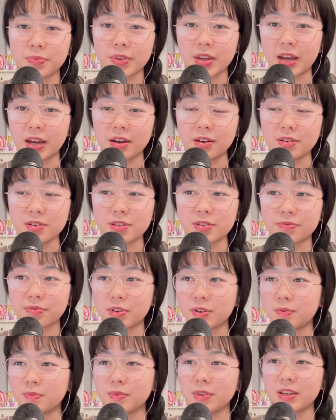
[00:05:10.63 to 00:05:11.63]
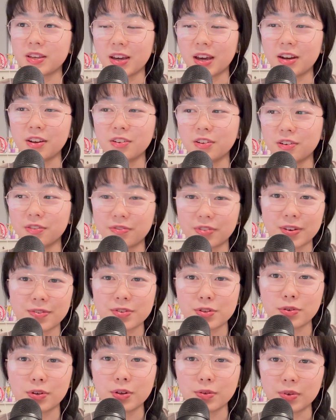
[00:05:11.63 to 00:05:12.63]
house from like i don't know forever
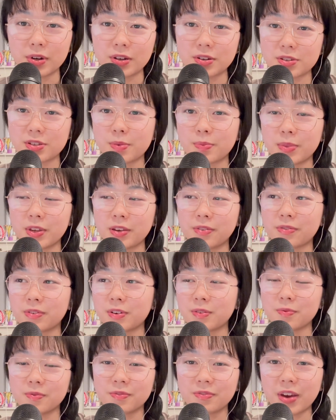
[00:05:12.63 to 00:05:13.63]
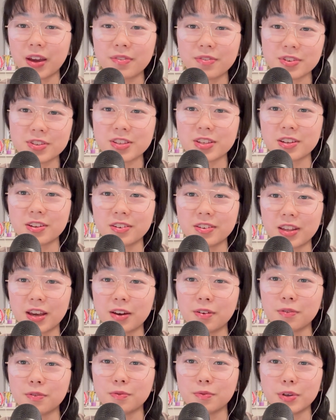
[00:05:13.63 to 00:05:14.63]
21 or something from five years ago
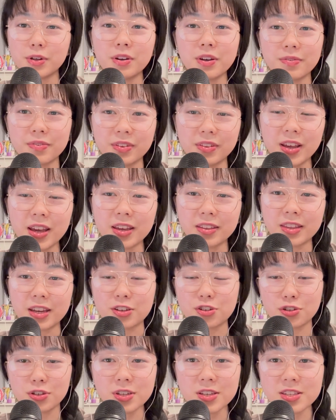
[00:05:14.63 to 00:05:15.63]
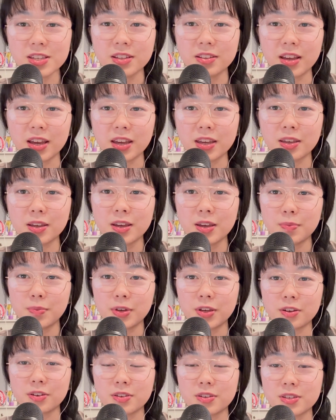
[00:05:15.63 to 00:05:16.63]
that we don't even like that she doesn't like
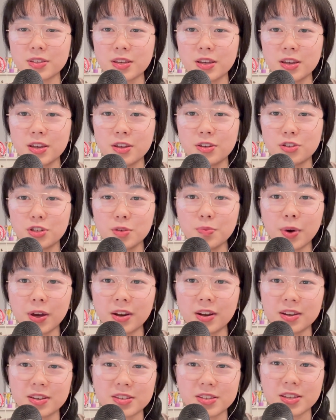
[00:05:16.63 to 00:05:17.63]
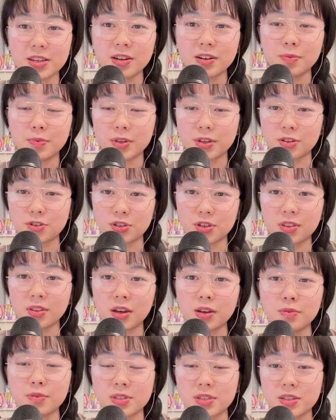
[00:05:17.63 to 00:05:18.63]
because she bought it on sale because she
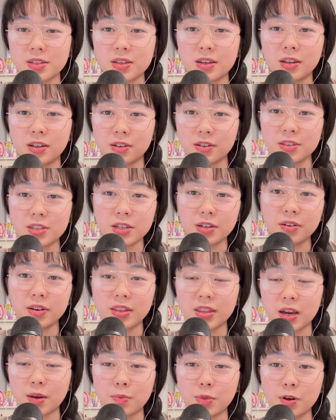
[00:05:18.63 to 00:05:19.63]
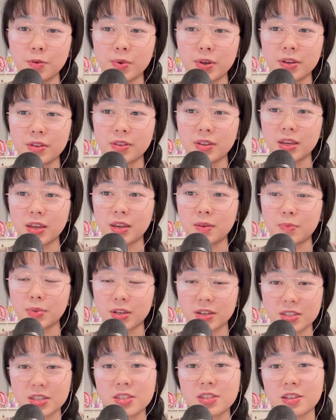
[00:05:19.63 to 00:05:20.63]
thought it was a good deal in that moment and
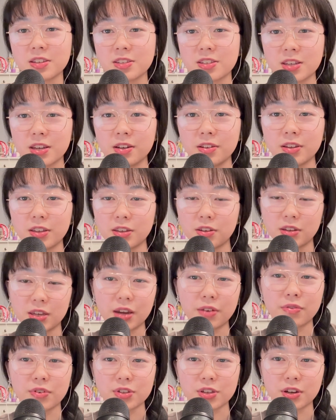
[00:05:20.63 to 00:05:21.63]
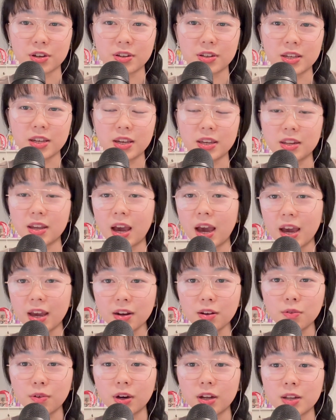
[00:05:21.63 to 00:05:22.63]
because it's on sale like you can't return it and I
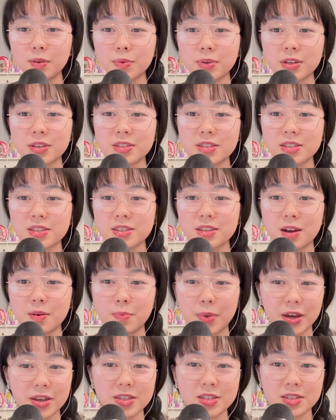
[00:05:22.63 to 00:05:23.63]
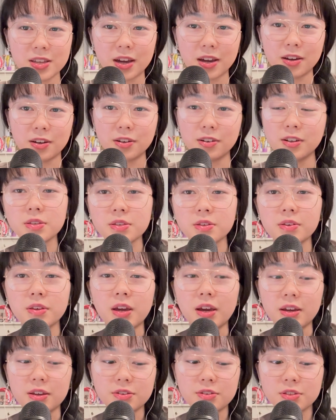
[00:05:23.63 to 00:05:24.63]
don't want it because it's not my style so
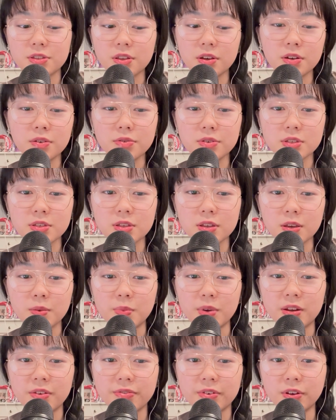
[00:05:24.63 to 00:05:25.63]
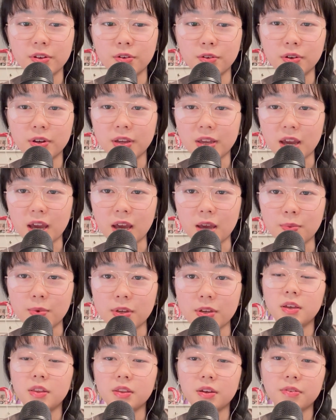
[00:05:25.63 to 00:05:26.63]
yeah I just thought it was a bit of an annoying
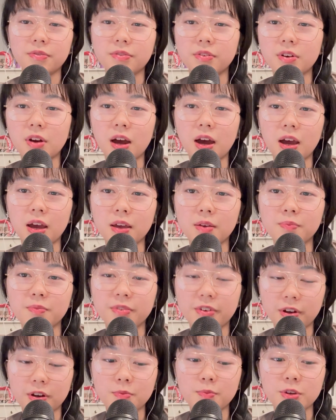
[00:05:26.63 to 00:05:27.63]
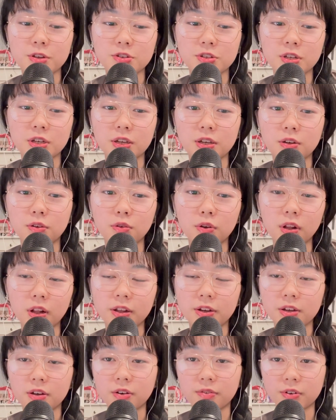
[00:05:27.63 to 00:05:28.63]
habit and therefore I'm very much a
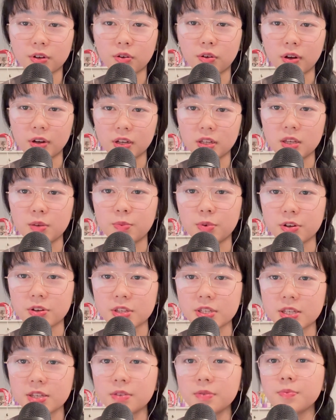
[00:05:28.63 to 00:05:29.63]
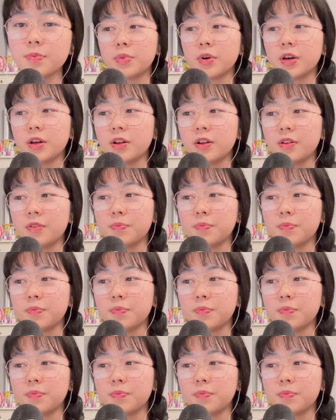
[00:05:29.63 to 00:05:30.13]
quality over quantity person but